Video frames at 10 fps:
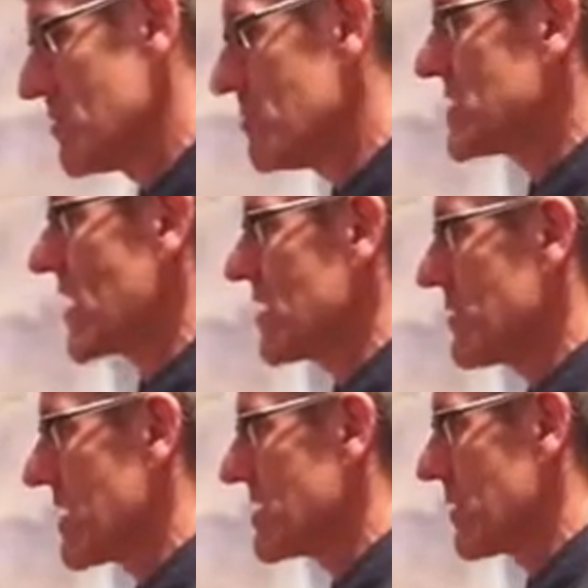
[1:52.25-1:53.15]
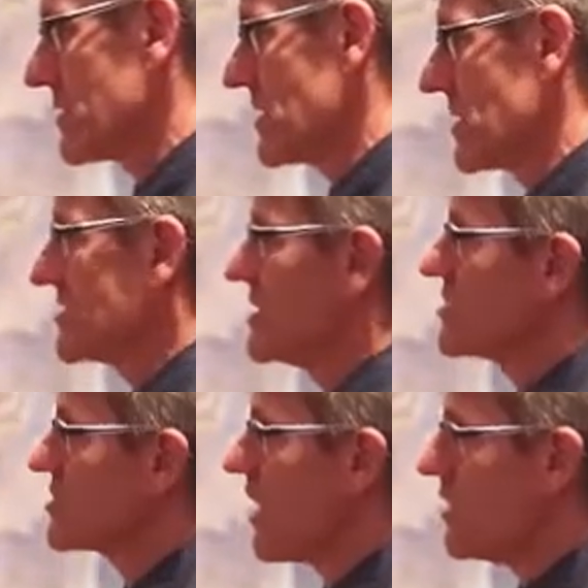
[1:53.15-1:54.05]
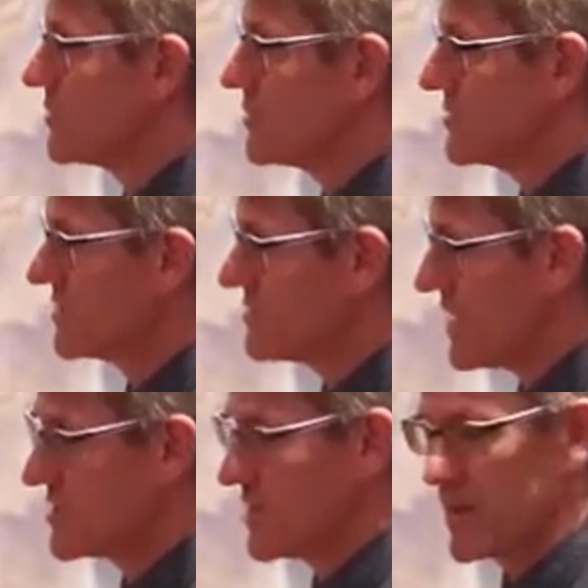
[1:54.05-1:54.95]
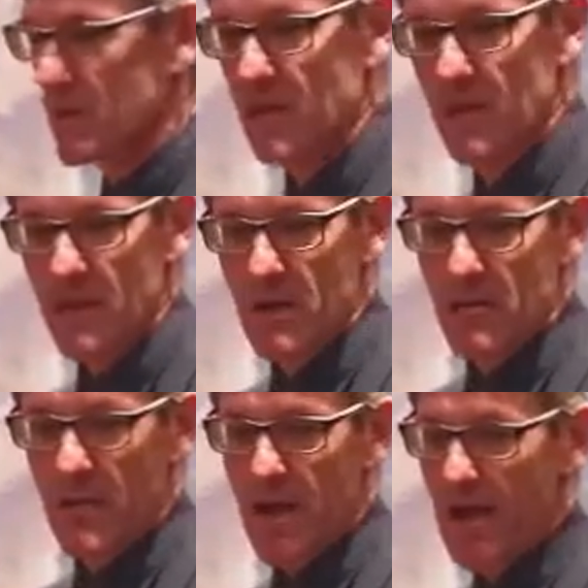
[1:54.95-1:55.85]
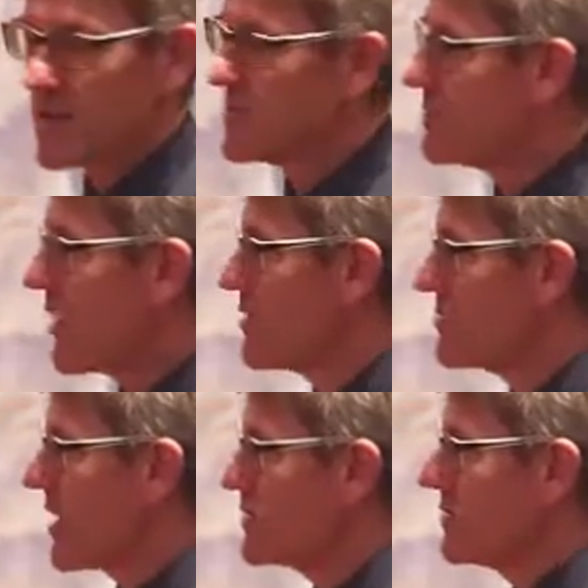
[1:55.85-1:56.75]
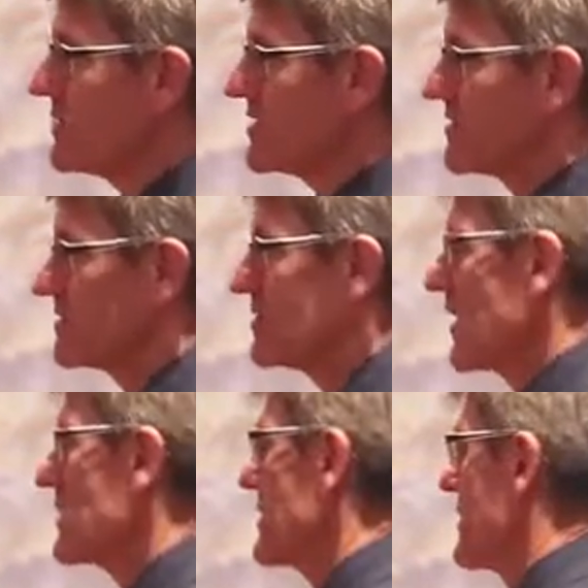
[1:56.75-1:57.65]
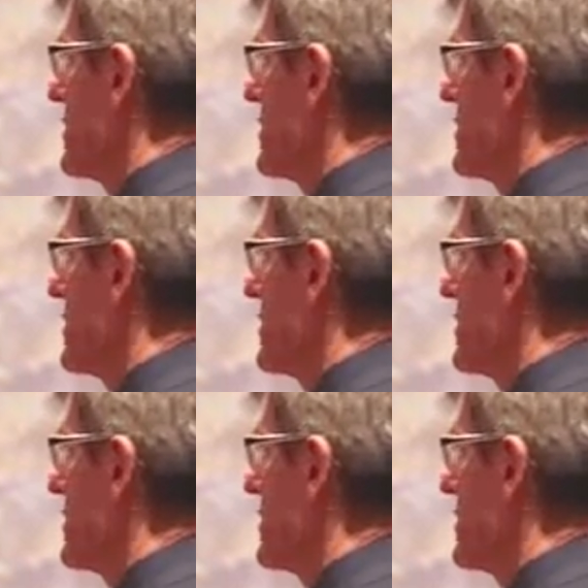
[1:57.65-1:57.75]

you mutate your antibody genes. And in childhood especially, in the bone marrow, when B cells are developing in